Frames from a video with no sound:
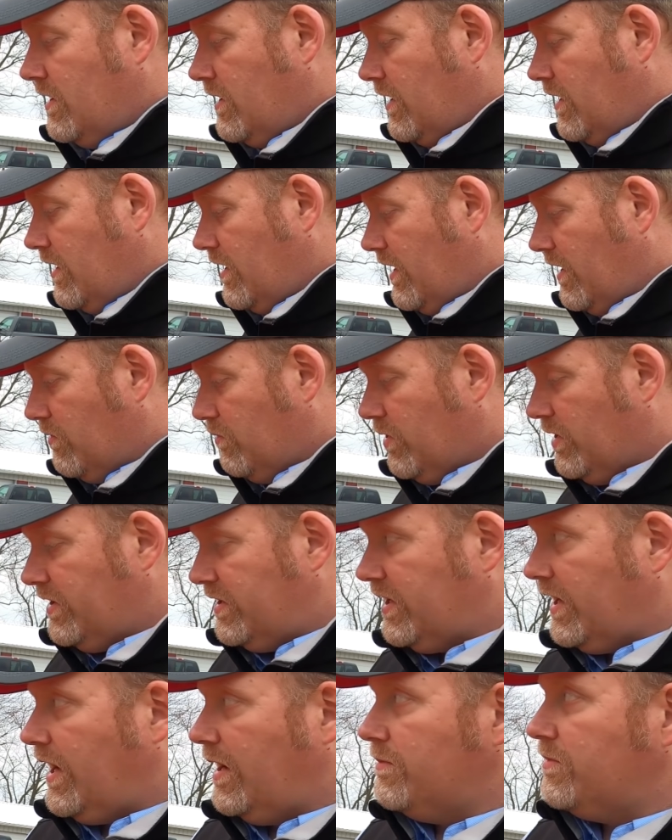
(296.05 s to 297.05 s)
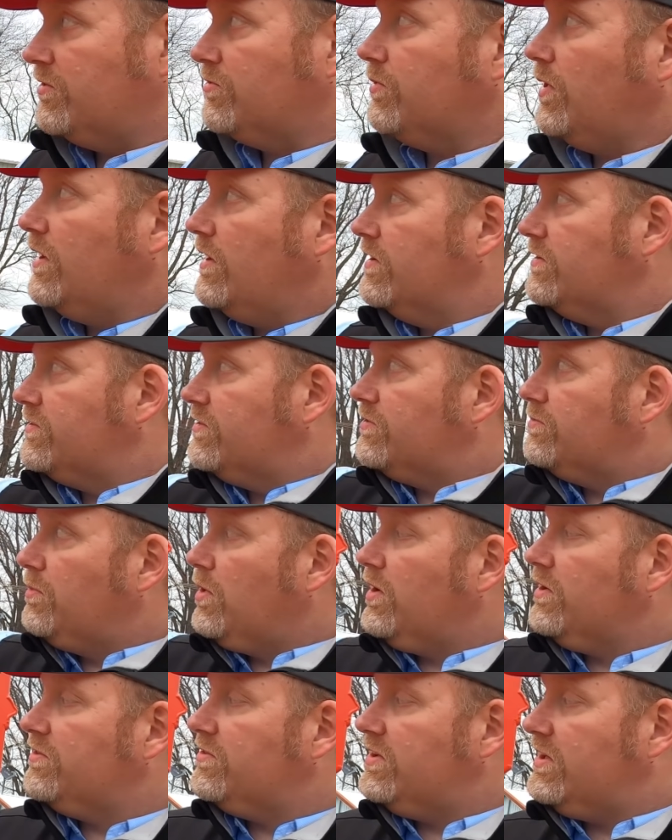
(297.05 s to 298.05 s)
at one time, as well as a
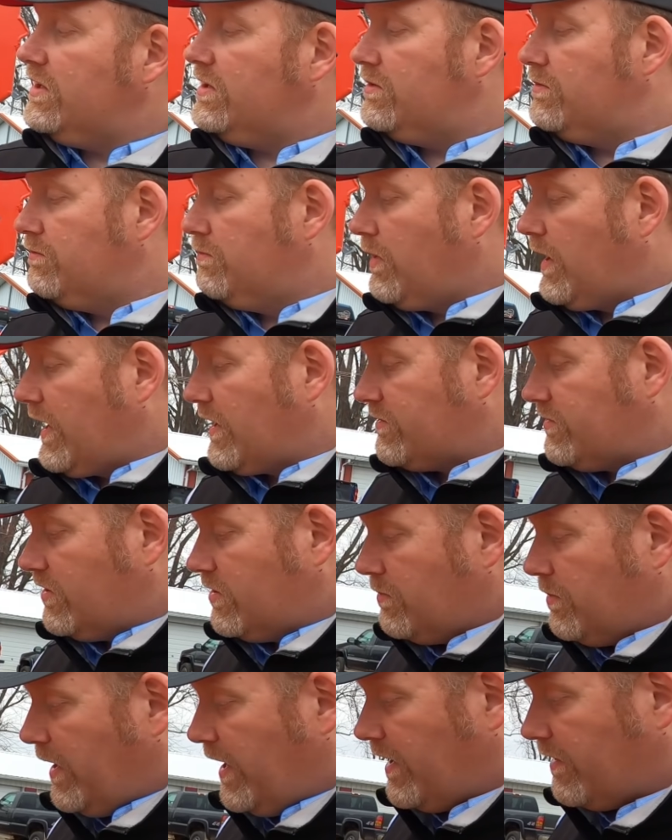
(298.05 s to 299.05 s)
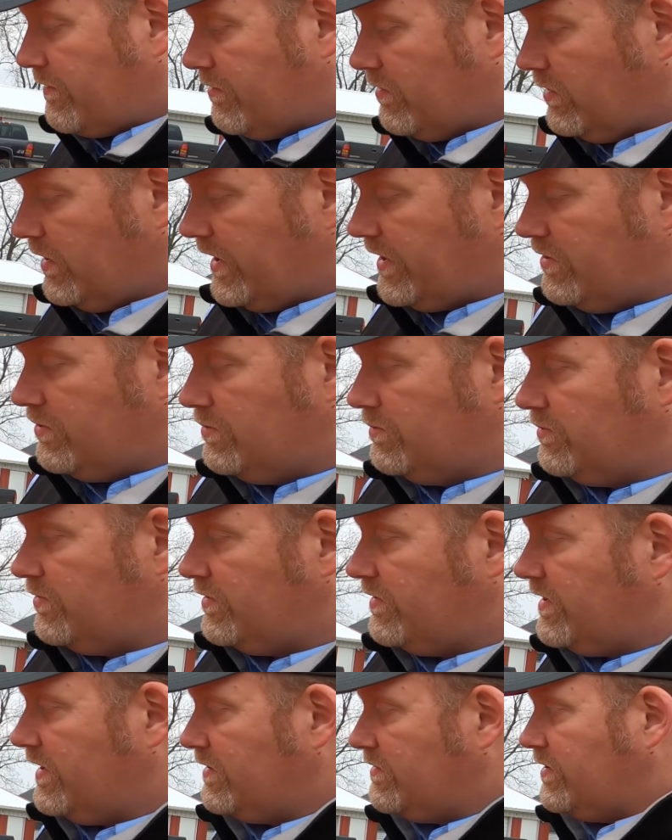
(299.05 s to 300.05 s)
small seed box on the back for legumes
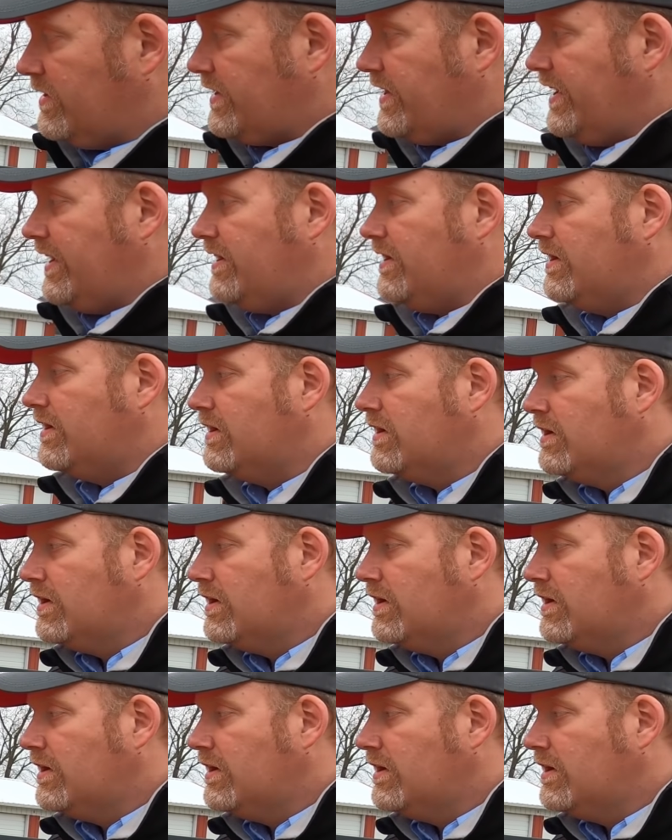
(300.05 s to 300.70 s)
and things like that.